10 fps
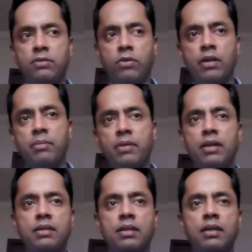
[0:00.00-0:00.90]
it's 40
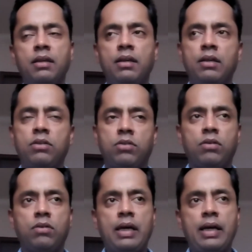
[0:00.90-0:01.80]
minutes.
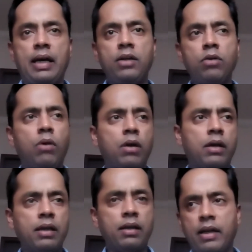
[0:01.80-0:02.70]
So I do
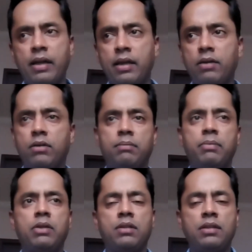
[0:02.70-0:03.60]
walking, running, or
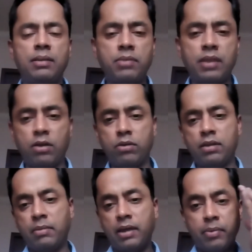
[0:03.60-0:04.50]
because the gyms are closed
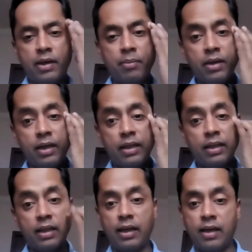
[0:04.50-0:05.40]
in my apartment,
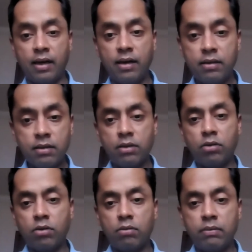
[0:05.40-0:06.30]
and then I can't,
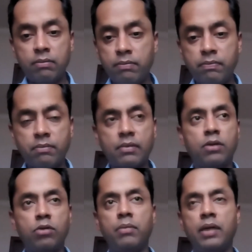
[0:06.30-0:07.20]

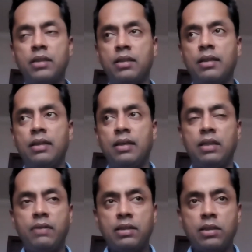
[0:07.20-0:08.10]
do much.
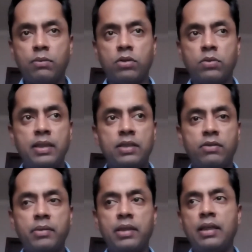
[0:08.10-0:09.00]
Otherwise, it goes weights
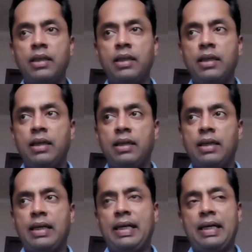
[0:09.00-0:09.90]
for me.
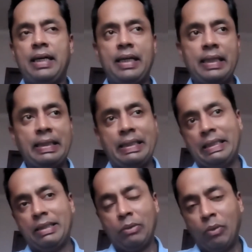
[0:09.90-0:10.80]
I
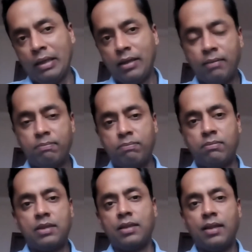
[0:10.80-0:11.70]
don't want to get
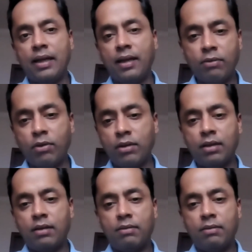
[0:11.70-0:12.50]
negative on the